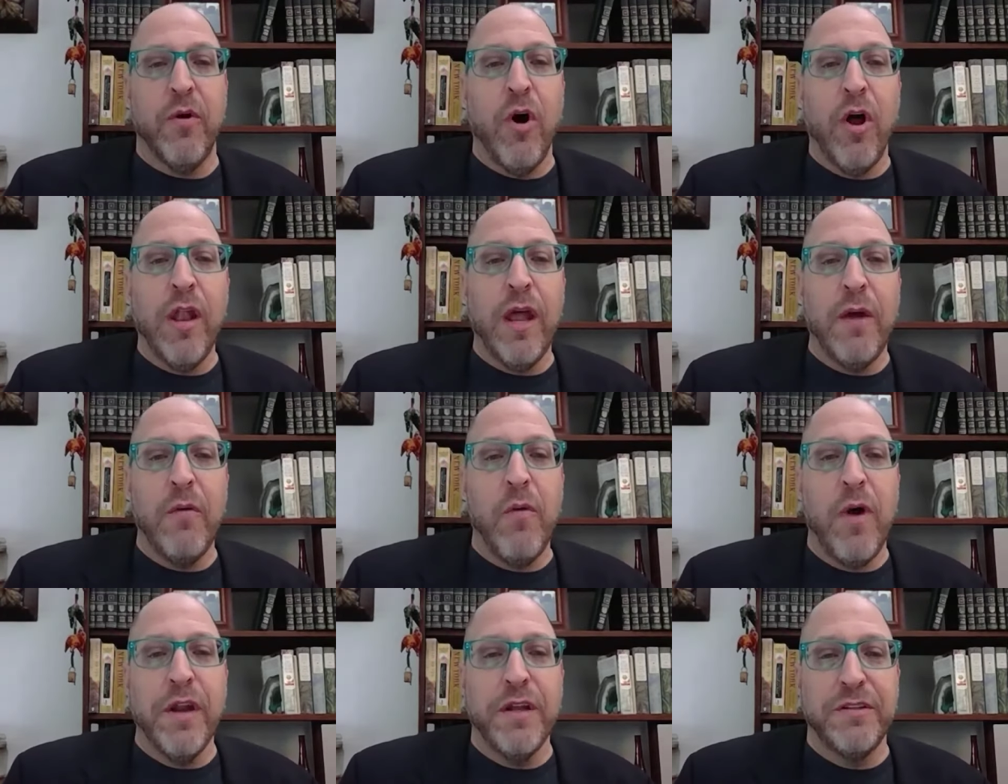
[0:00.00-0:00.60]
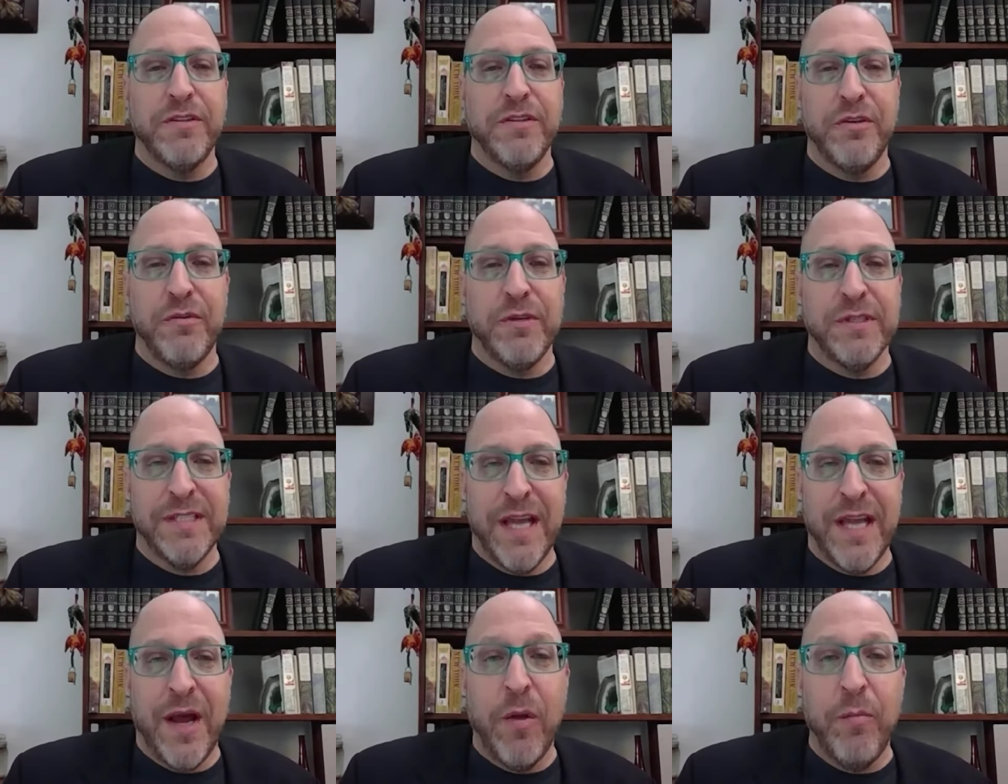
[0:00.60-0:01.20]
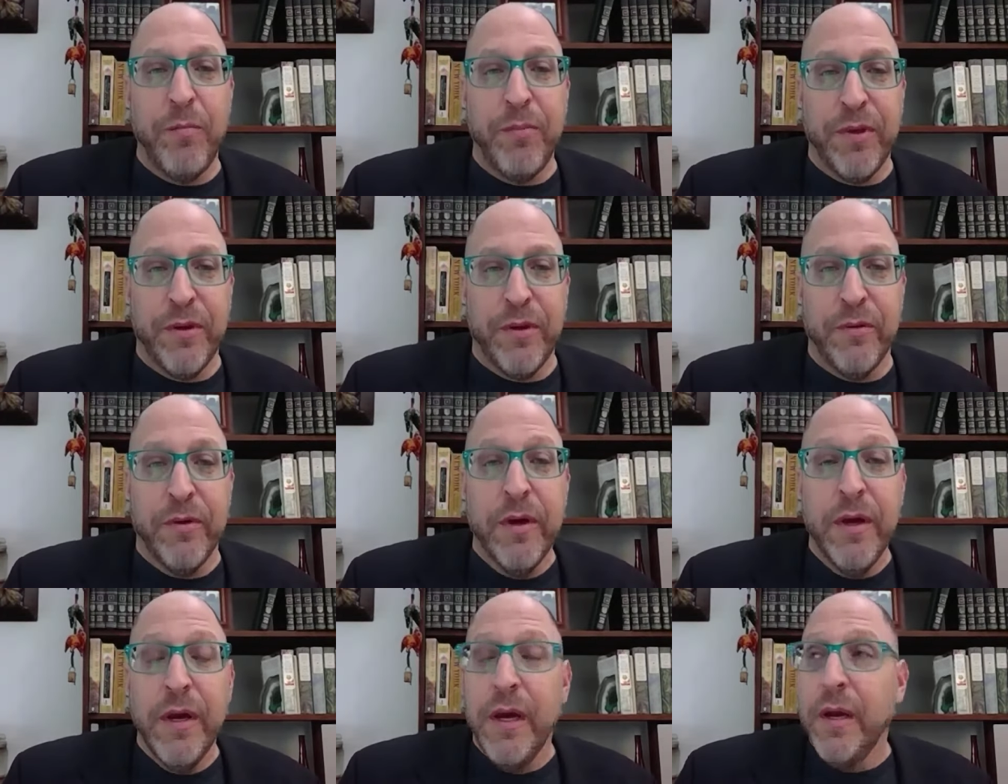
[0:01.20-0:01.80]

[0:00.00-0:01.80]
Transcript: All I want to do is help you